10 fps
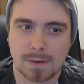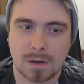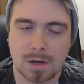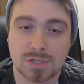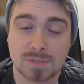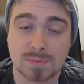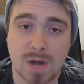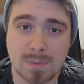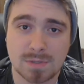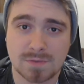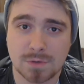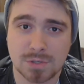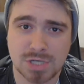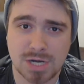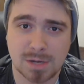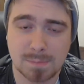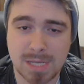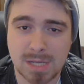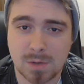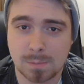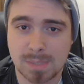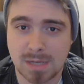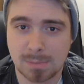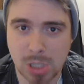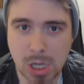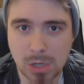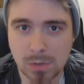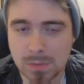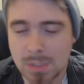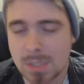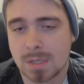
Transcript: are subscribers for Generic B or B double O,